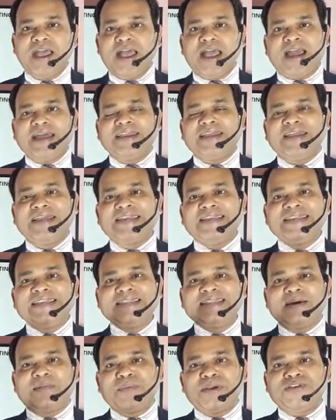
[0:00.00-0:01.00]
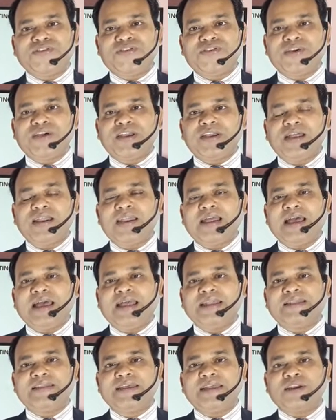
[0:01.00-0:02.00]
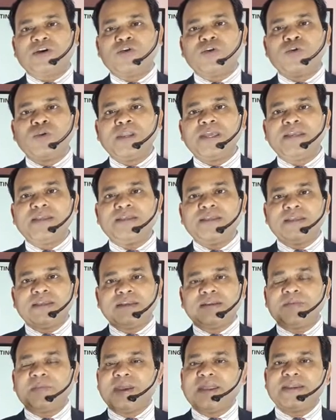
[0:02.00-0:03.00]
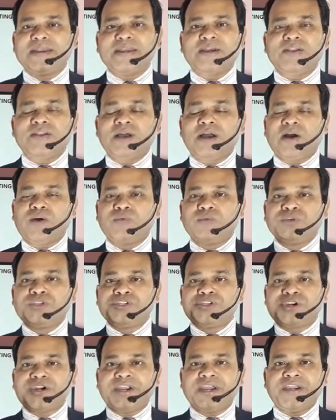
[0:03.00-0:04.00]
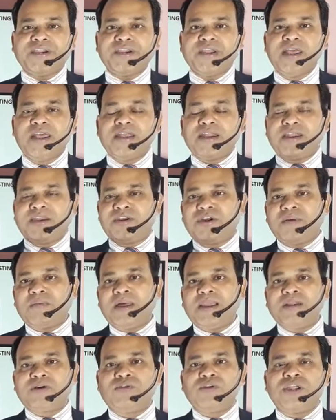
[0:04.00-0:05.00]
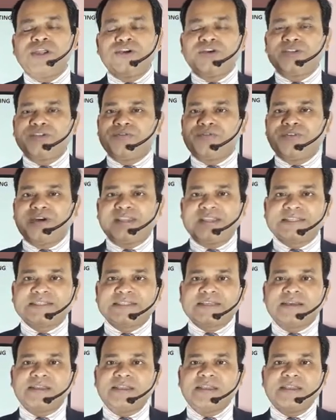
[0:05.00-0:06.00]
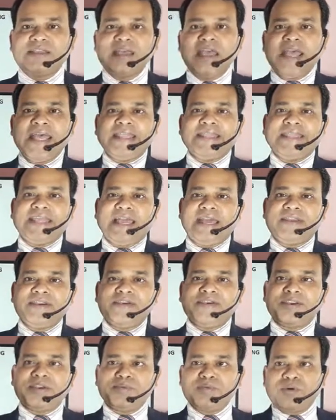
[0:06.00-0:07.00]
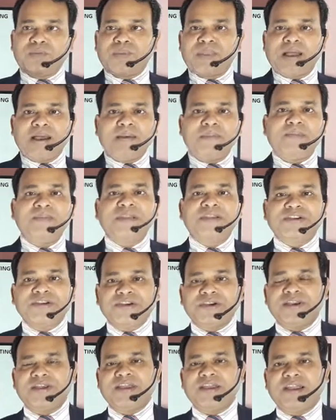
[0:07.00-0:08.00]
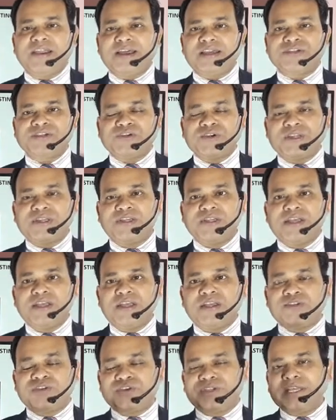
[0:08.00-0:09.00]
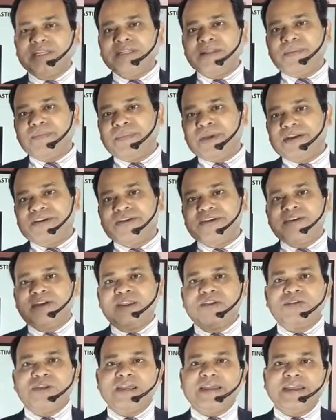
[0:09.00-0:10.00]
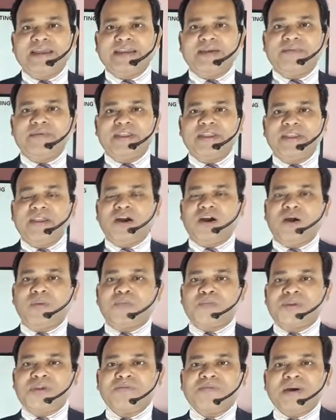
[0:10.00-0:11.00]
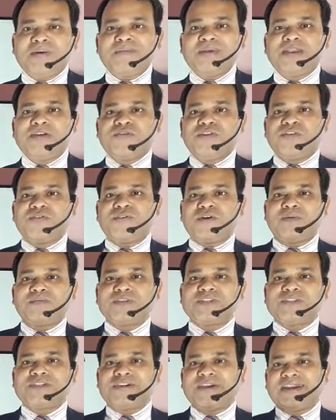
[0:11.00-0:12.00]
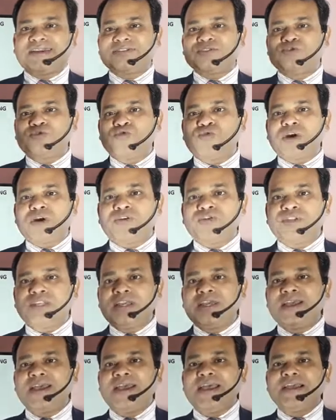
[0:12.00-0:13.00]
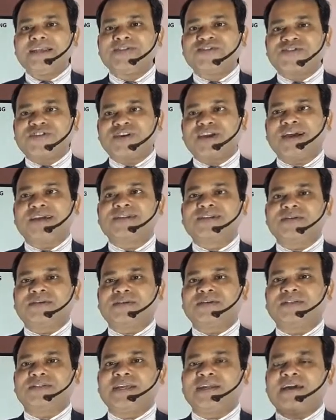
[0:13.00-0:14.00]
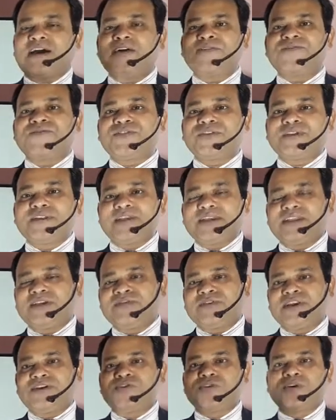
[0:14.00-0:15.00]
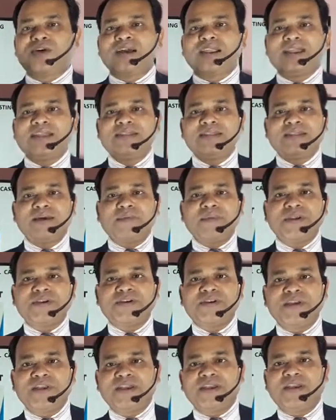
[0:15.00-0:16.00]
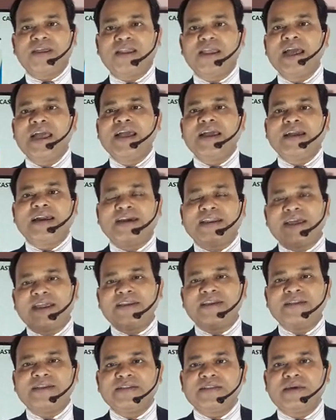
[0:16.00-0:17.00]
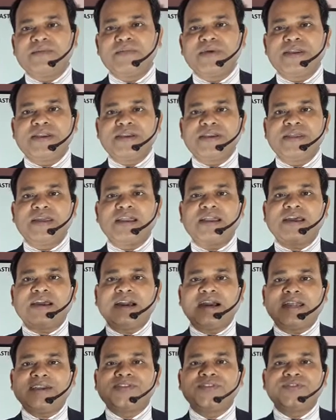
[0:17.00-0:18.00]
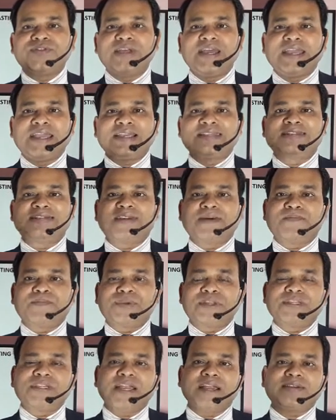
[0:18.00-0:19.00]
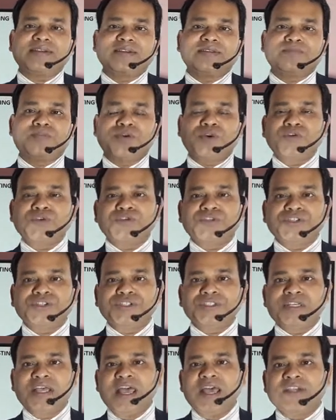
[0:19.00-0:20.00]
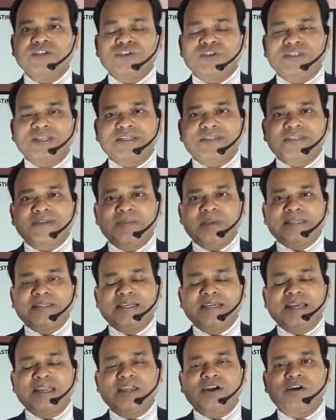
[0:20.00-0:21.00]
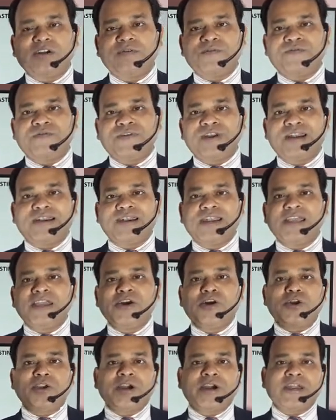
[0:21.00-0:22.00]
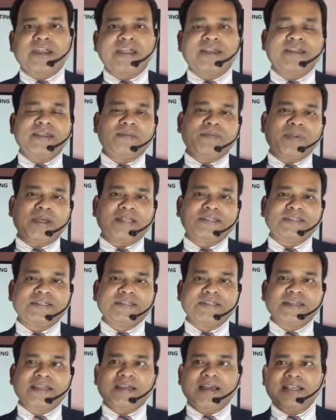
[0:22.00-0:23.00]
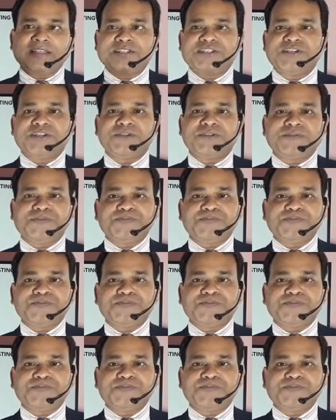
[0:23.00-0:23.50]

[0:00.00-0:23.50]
and heating the material and then cooling depending on which rate, the normal cooling or the furnace cooling, then remove the material actually, so that the material will get a very optimum uniform strength throughout the structures. And after that you need to clean the material, grinding the material, cut to the extra projected portions. So this is basically called frettling or grinding process in casting.